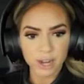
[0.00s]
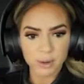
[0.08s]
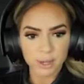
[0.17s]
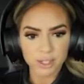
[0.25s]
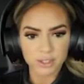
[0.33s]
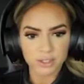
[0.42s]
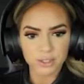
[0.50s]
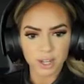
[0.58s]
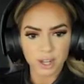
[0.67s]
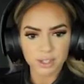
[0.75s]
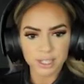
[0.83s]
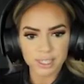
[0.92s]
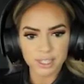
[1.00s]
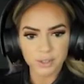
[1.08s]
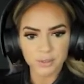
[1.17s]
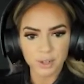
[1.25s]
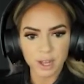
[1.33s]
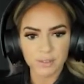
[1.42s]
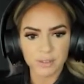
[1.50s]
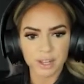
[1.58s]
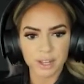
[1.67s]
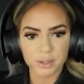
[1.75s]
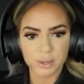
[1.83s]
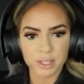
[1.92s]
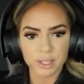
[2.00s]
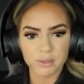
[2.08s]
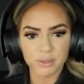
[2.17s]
questions, y'all. Let us know if y'all have any other questions.